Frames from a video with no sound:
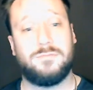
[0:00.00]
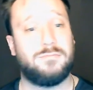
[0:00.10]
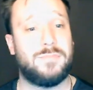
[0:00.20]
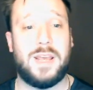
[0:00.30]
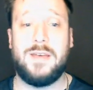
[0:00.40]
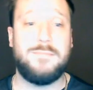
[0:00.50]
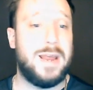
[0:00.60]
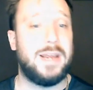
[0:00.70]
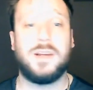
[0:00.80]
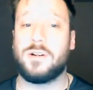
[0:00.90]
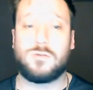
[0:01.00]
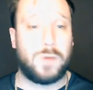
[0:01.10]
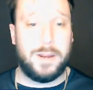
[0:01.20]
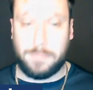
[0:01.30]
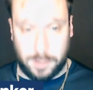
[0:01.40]
him making a
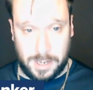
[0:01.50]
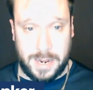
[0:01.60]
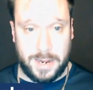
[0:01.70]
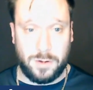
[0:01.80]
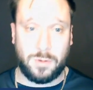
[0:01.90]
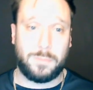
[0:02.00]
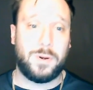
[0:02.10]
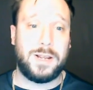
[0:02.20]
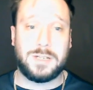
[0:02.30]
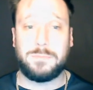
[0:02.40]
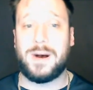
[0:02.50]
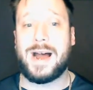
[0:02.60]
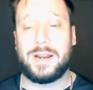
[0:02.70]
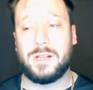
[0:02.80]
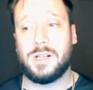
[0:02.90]
great play or putting his
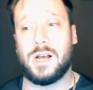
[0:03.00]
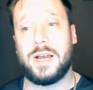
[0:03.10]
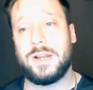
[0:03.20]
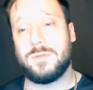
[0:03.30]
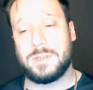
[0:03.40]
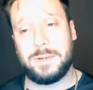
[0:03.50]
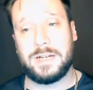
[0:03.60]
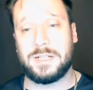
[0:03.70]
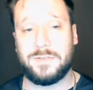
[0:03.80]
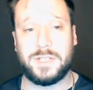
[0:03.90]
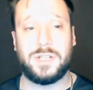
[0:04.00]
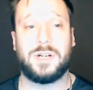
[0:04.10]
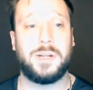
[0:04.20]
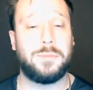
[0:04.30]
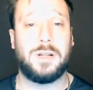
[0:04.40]
body on the line. It was because of a
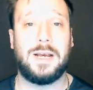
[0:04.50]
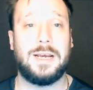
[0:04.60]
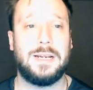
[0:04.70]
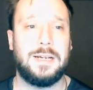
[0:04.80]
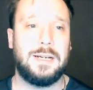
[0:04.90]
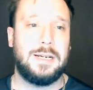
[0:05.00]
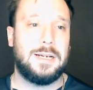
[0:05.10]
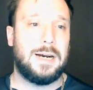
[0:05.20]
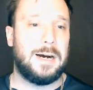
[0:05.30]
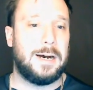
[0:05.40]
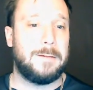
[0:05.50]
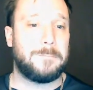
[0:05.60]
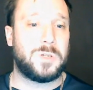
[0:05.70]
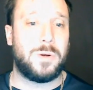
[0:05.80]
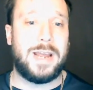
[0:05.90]
dirty play. Um,
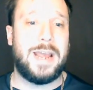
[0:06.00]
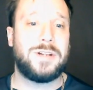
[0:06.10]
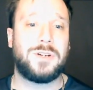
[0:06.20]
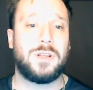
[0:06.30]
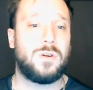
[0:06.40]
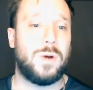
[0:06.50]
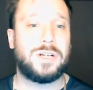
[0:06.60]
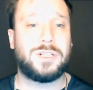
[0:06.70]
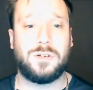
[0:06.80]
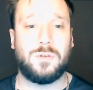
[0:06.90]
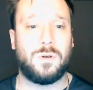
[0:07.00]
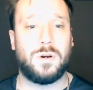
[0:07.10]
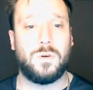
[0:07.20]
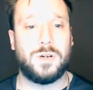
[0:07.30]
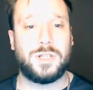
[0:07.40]
so to answer the question, or,
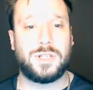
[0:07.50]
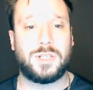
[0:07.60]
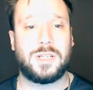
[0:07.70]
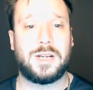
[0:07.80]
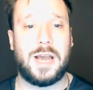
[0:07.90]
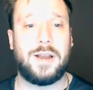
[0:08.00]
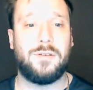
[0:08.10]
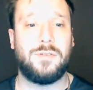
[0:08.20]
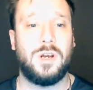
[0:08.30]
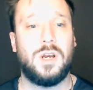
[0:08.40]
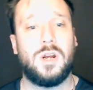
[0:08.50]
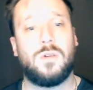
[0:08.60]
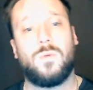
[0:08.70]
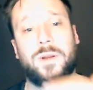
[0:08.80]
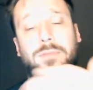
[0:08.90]
or just to kind of
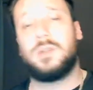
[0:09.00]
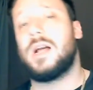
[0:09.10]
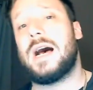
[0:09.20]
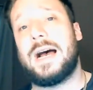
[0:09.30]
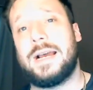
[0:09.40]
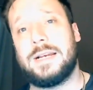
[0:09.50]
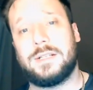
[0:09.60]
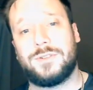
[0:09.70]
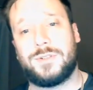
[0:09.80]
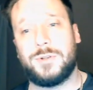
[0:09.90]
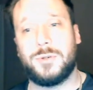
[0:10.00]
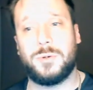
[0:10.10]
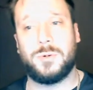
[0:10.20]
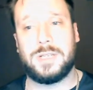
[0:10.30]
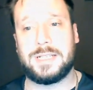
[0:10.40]
reply
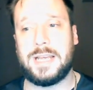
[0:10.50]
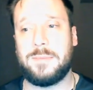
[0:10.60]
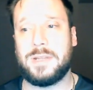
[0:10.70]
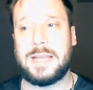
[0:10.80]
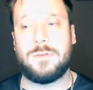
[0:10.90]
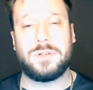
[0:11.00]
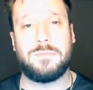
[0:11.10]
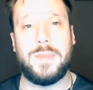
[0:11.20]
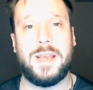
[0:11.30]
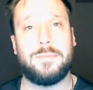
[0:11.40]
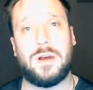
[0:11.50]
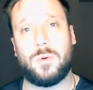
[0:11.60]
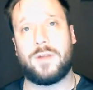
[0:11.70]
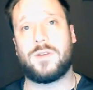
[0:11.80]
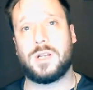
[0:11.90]
to the statement that was made by
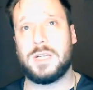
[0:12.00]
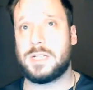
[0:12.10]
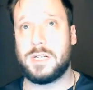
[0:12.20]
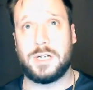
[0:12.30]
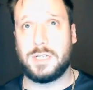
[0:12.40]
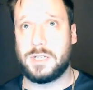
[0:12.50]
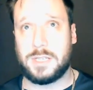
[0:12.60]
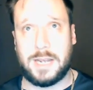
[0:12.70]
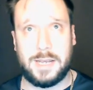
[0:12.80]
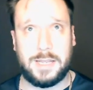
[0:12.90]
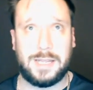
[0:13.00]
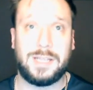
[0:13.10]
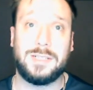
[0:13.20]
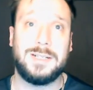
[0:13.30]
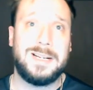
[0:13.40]
one of our listeners saying that the